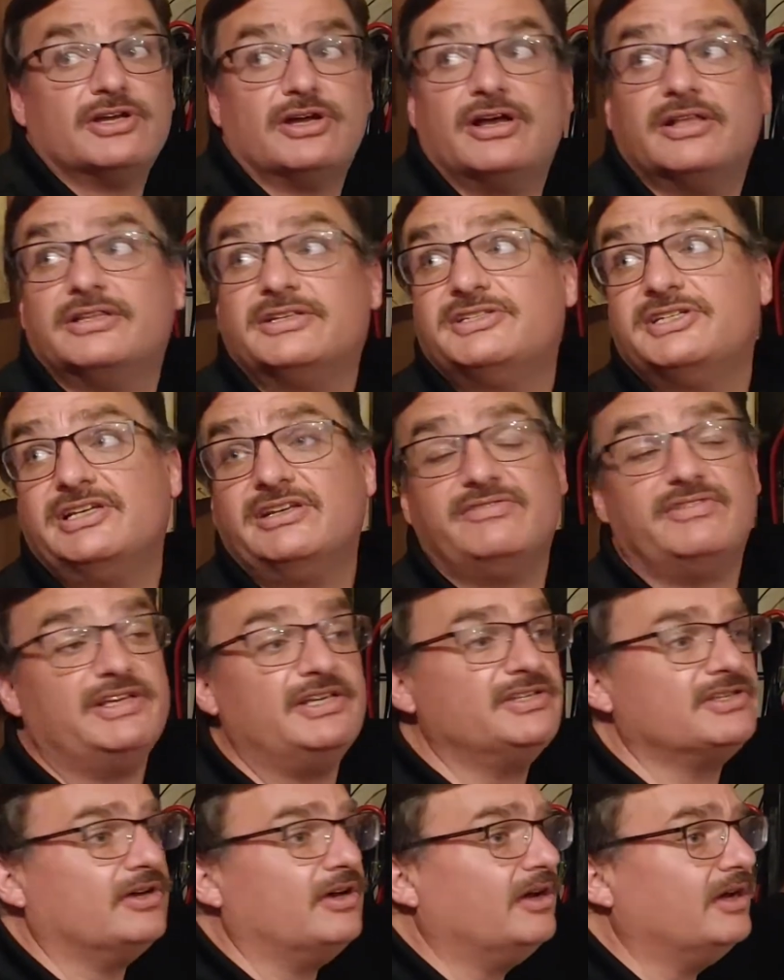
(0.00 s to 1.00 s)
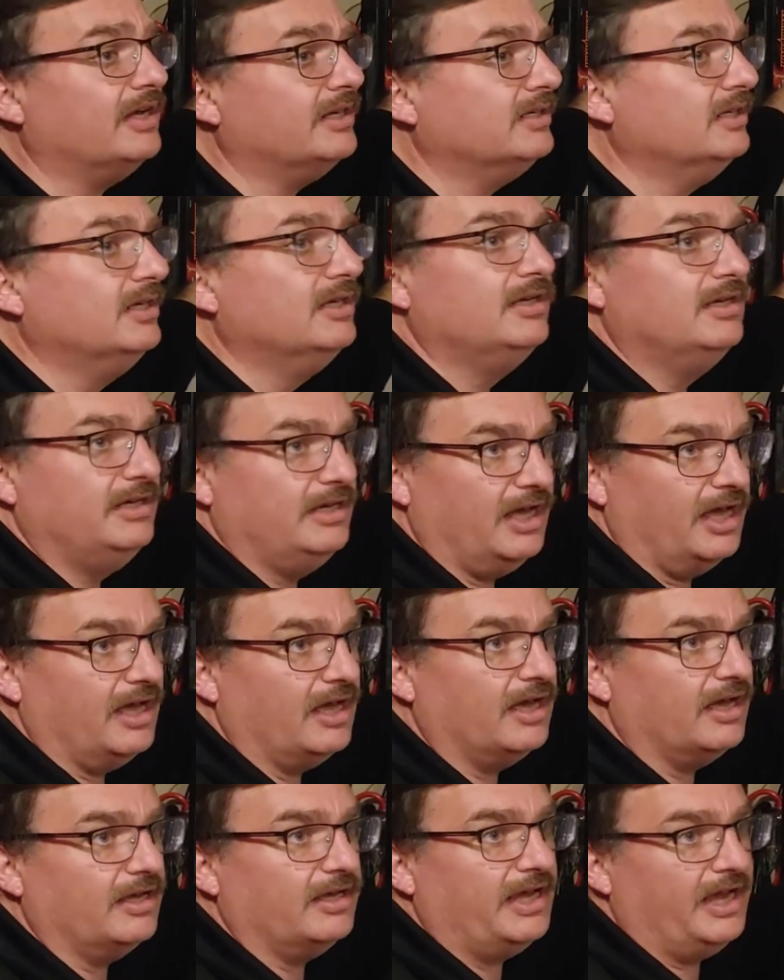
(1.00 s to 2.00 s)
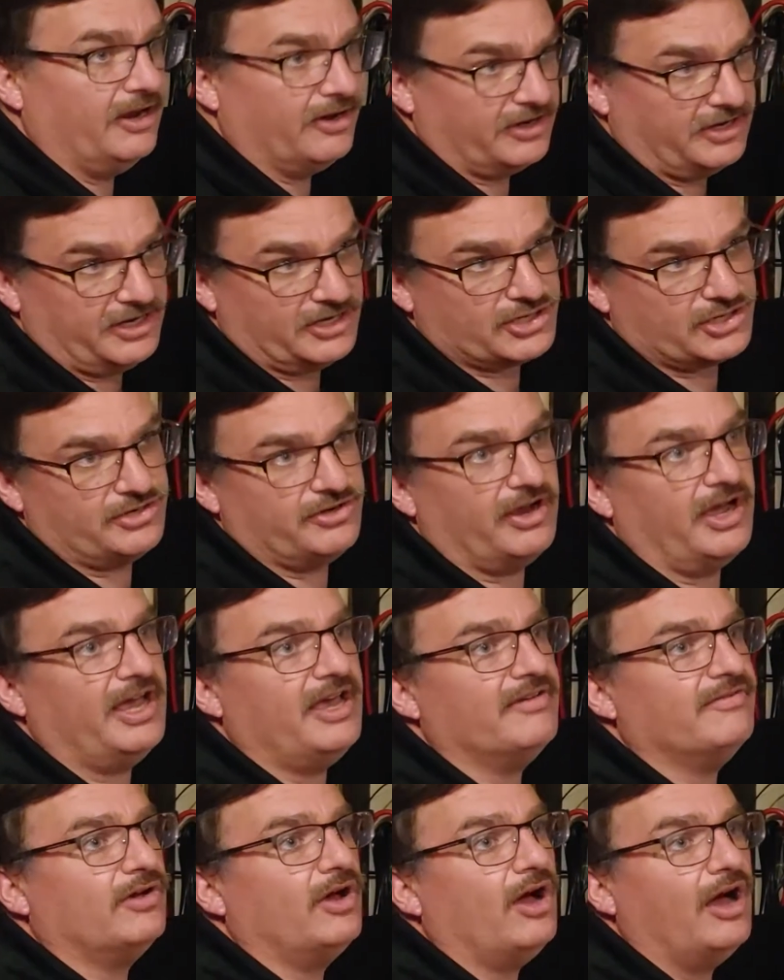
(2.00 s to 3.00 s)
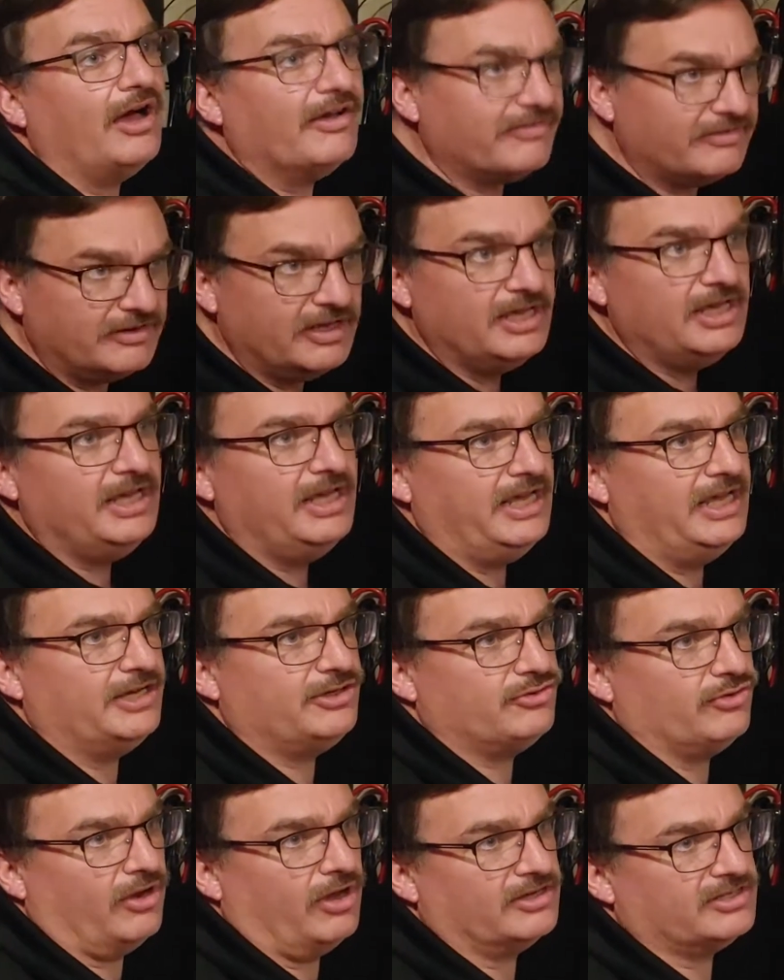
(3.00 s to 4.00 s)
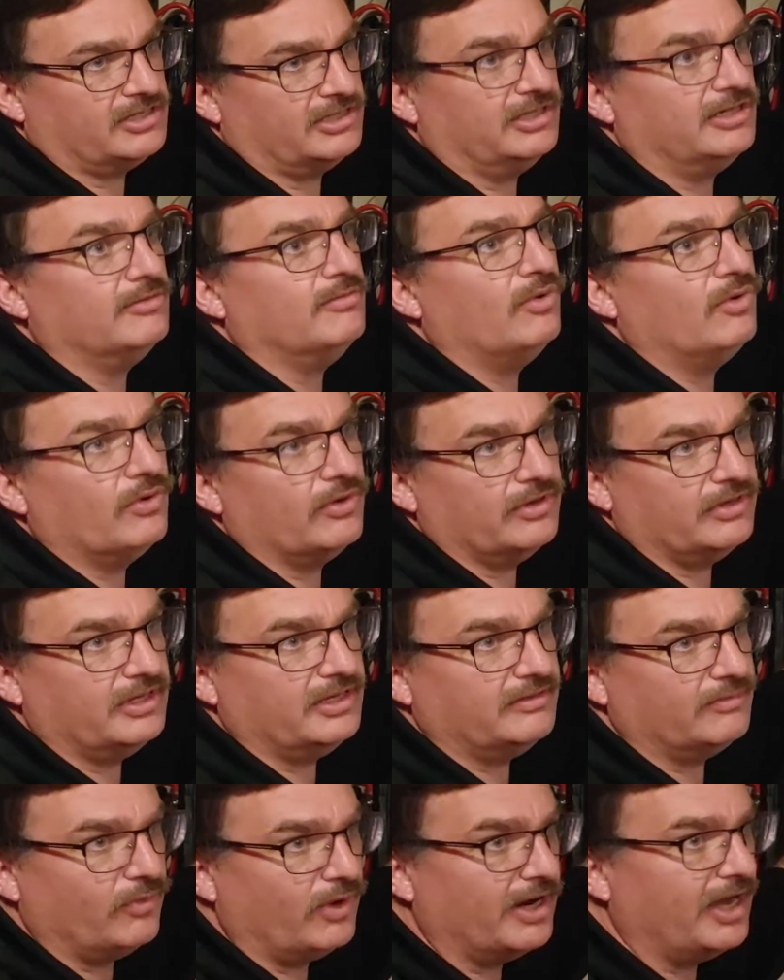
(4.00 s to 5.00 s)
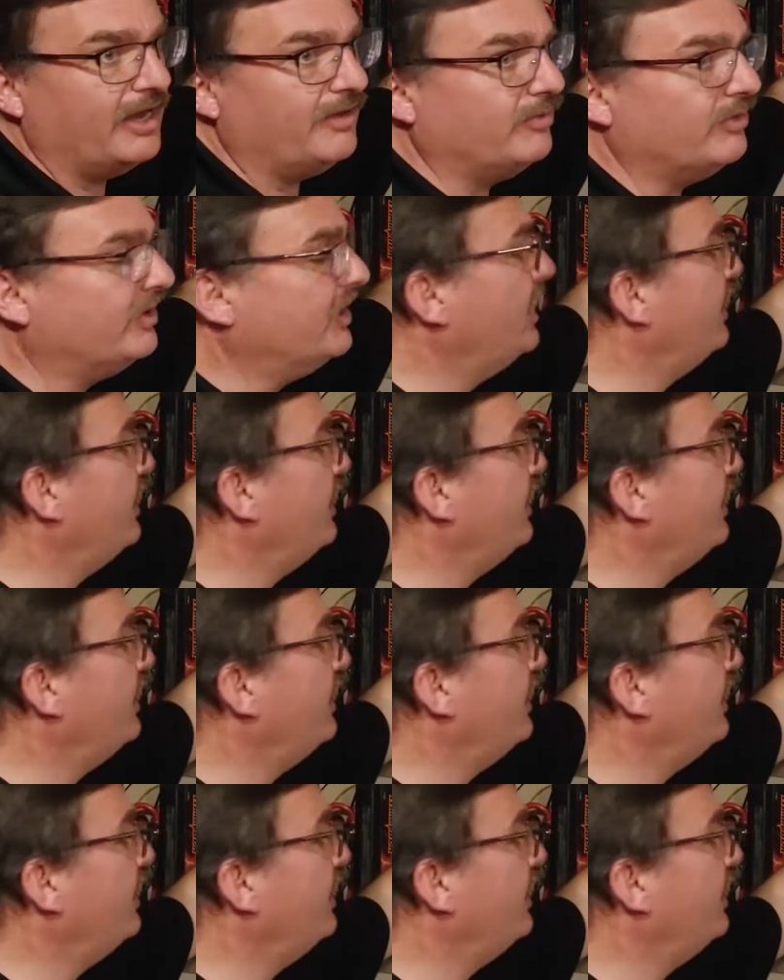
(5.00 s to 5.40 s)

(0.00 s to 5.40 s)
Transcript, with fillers: on, the TV's on, air conditioner I have off. It draws a little more than what I would